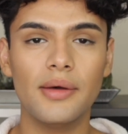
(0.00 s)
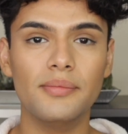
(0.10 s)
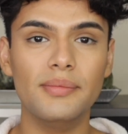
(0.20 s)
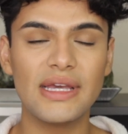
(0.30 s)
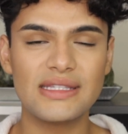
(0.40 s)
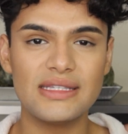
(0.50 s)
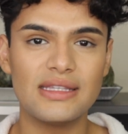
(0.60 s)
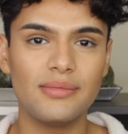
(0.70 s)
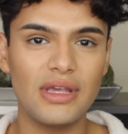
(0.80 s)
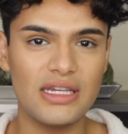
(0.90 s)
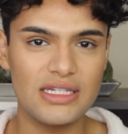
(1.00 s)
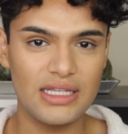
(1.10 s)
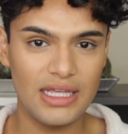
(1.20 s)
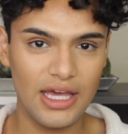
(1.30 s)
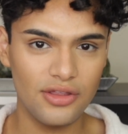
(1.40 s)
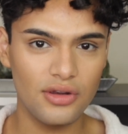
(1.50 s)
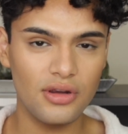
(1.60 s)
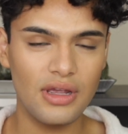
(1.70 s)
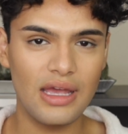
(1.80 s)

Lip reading: mixes them in together